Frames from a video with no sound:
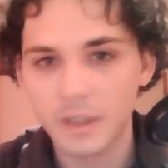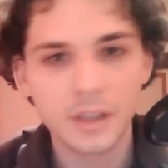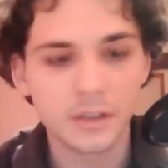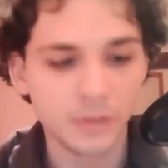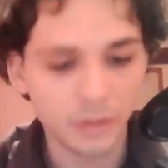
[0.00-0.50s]

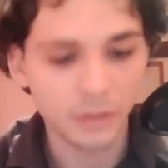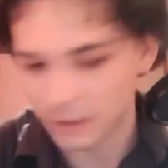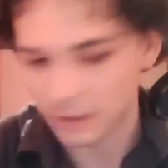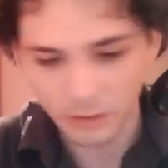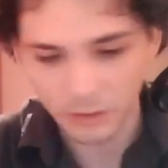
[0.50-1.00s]
not like a
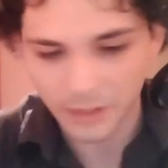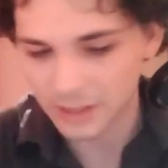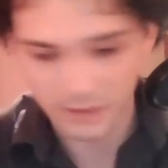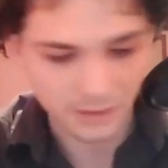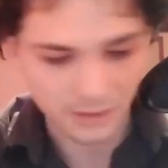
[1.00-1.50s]
lot of
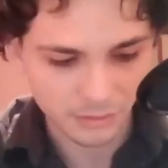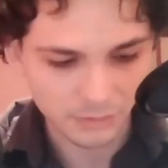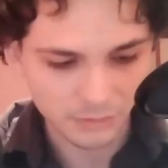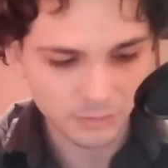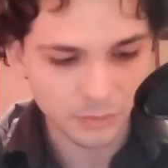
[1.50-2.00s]
access to
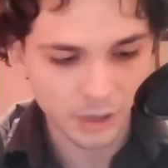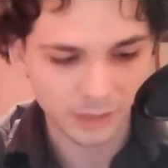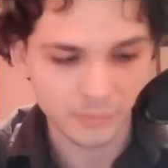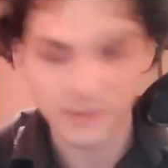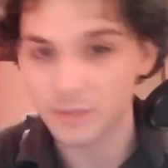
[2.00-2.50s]
what I can
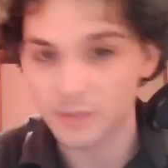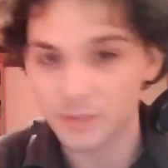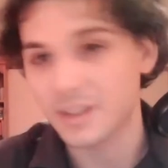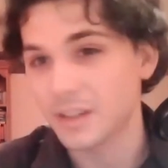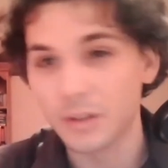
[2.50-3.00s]
presume is
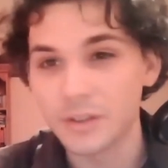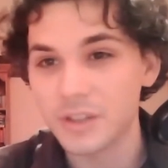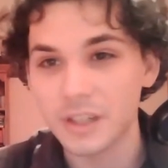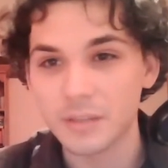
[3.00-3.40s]
technology,